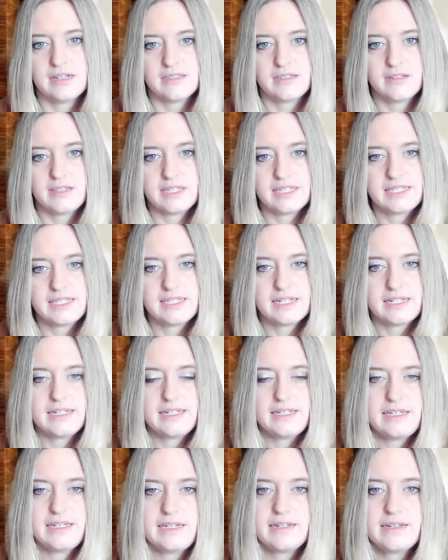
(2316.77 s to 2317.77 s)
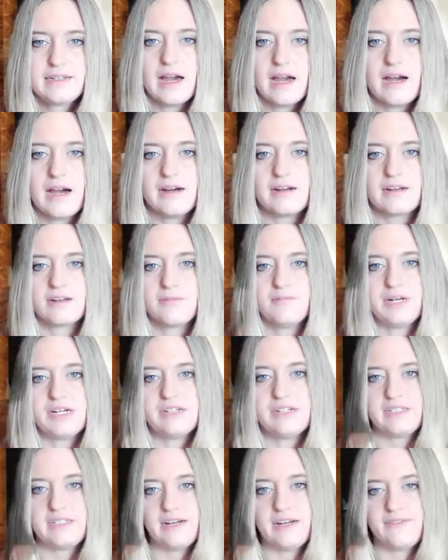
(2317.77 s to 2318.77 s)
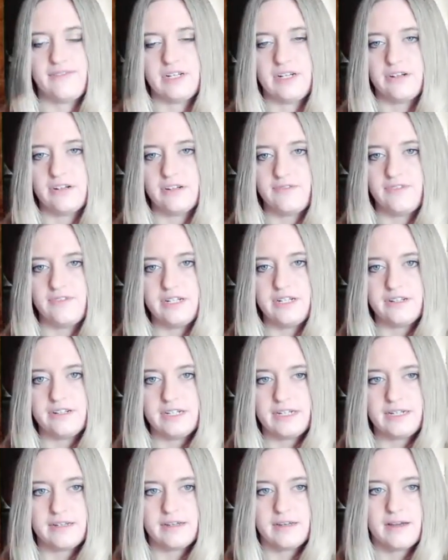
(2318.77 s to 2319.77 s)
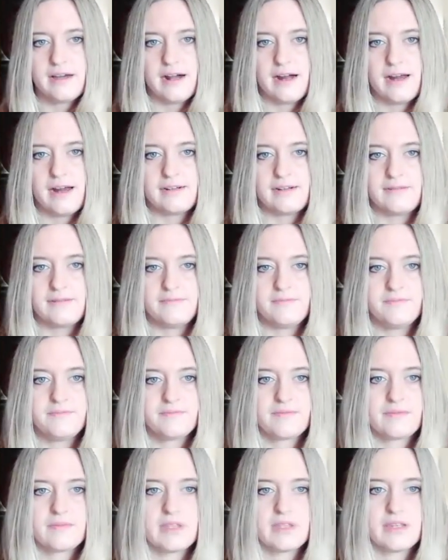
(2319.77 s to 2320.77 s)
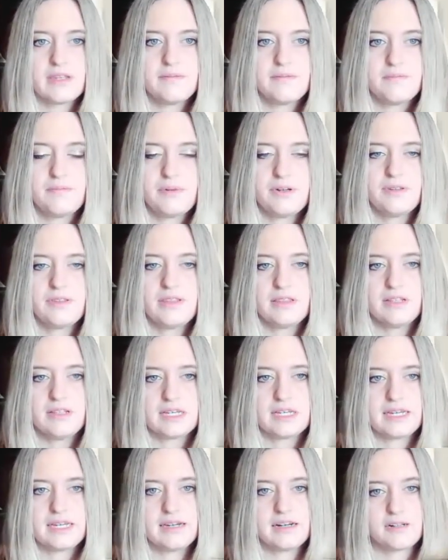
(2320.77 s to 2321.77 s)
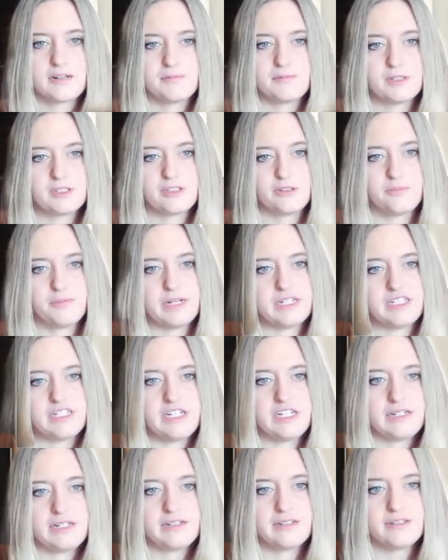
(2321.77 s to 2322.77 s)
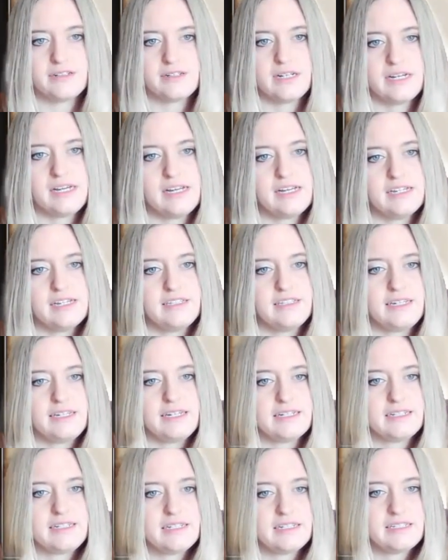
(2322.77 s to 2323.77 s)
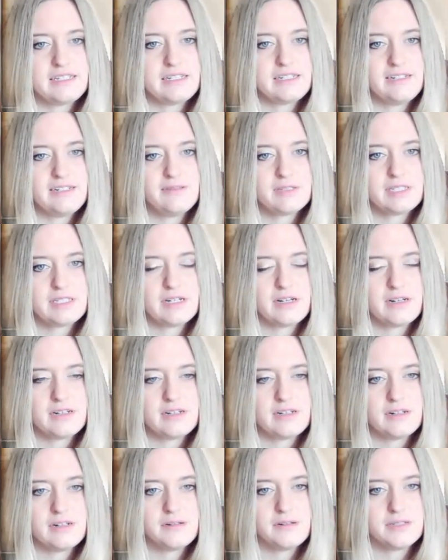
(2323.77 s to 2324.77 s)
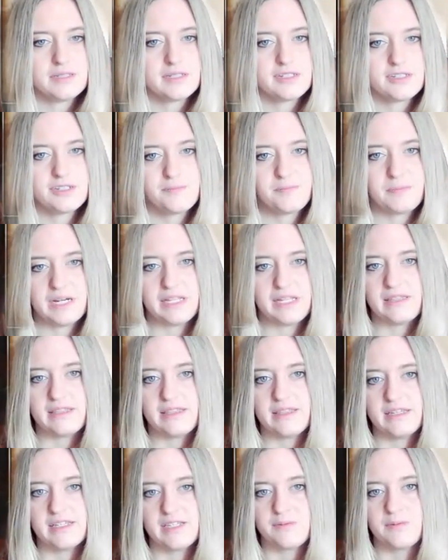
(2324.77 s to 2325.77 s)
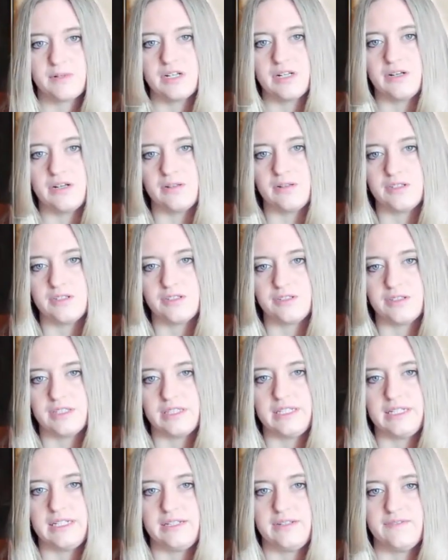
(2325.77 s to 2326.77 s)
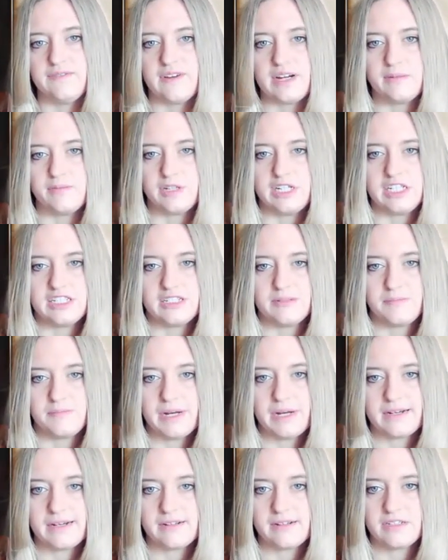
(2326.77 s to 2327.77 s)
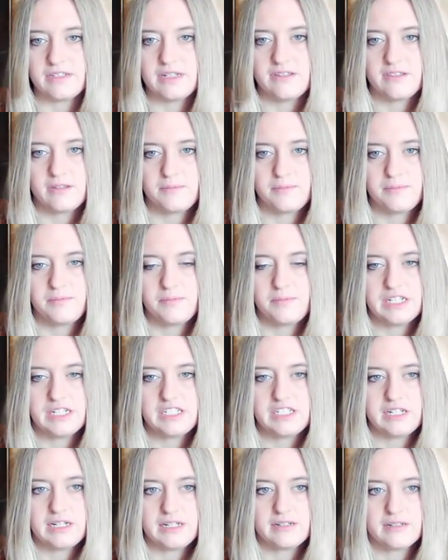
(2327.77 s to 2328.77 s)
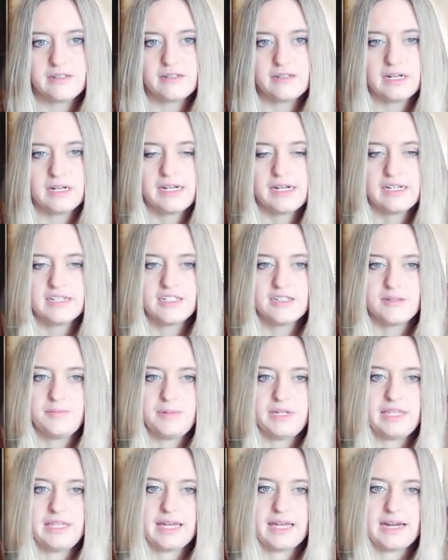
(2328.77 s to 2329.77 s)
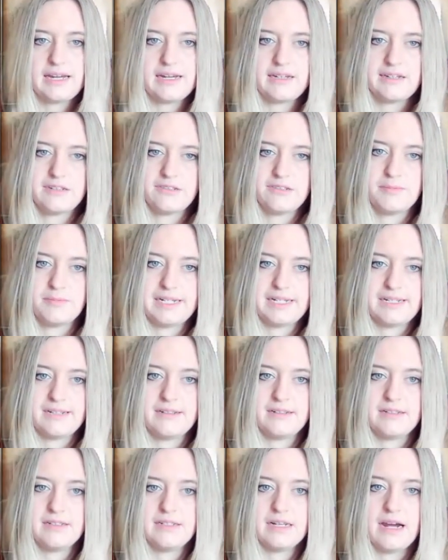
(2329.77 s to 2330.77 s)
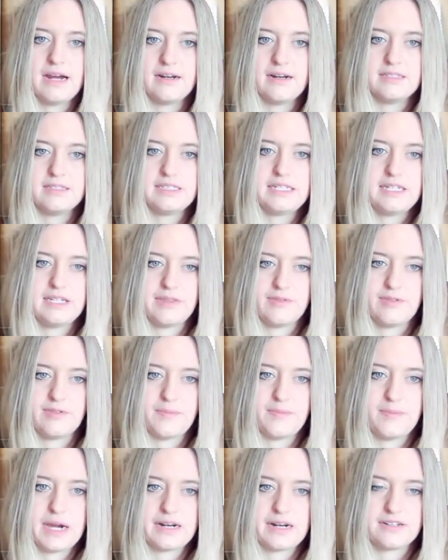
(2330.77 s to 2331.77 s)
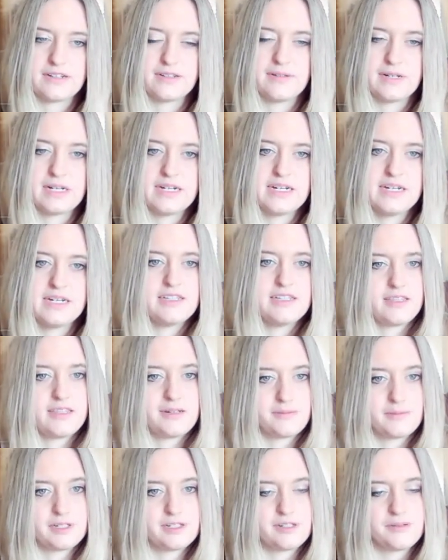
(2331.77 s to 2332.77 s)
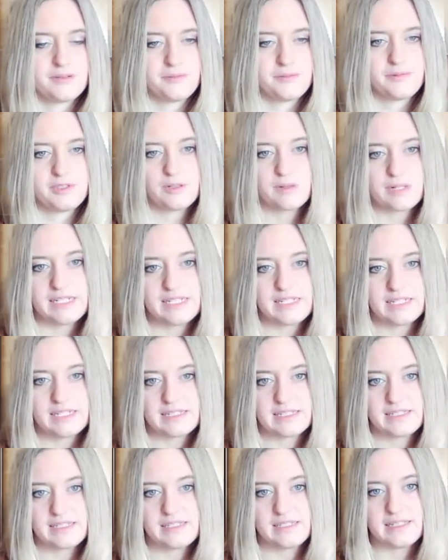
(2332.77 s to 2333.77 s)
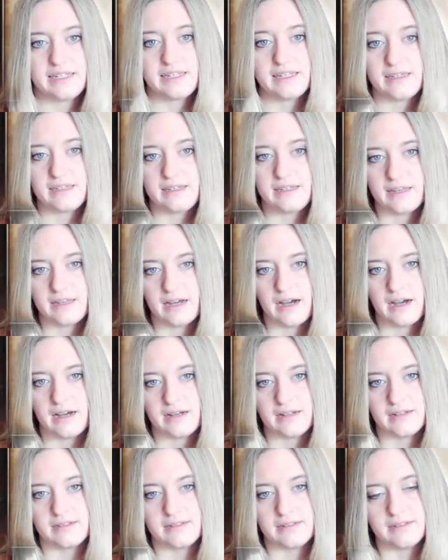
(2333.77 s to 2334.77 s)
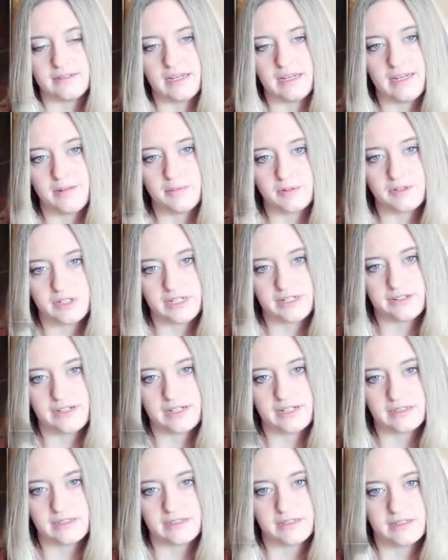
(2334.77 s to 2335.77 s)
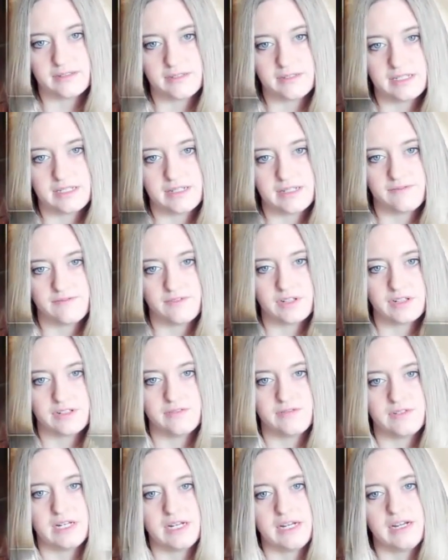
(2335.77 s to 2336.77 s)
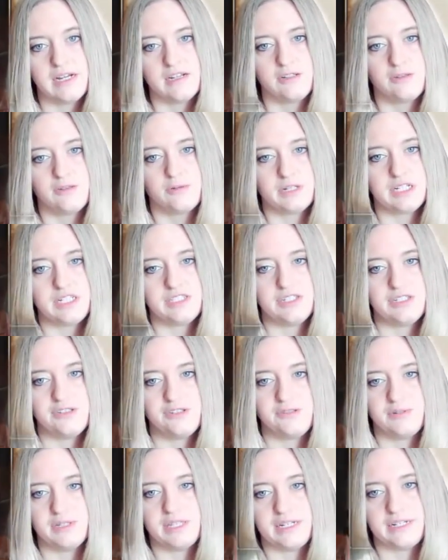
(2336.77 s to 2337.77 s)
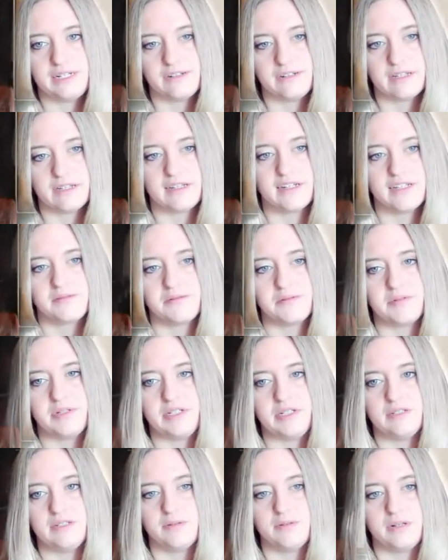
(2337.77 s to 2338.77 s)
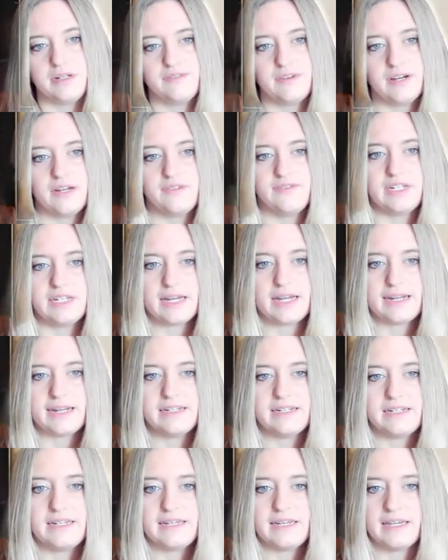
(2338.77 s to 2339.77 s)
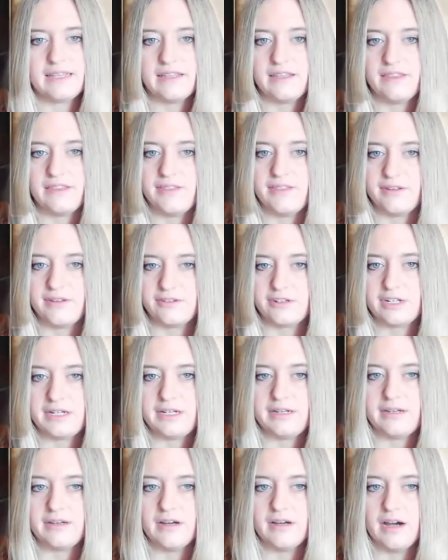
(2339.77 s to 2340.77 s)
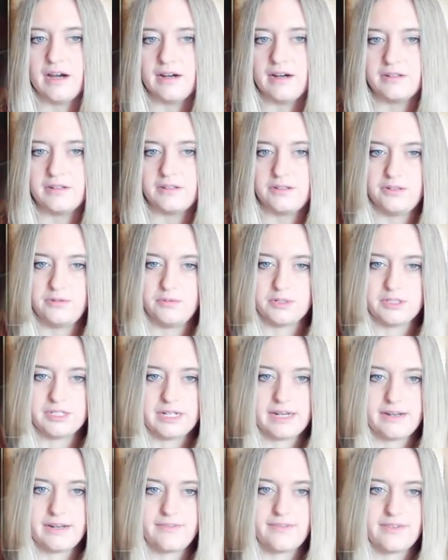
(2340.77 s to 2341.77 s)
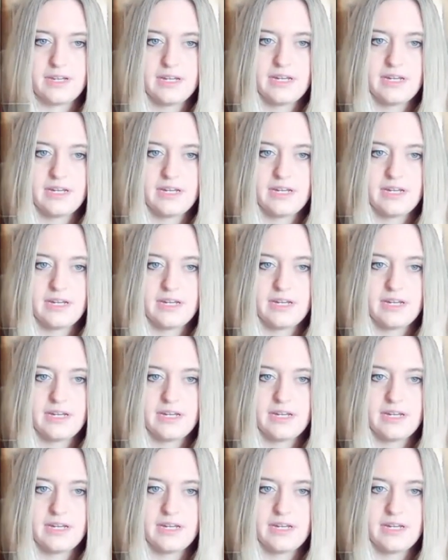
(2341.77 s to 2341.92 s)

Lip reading: So this study compared deaf and hard of hearing, both looking at a commercial bed shaker. So the intensity was not altered, but this one altered the vibration pattern of the bed shaker to be that intermittent T3 pattern. There were 26 able hearing adults involved, 22 with hearing loss between 25 and 90, and then 30 who were deaf.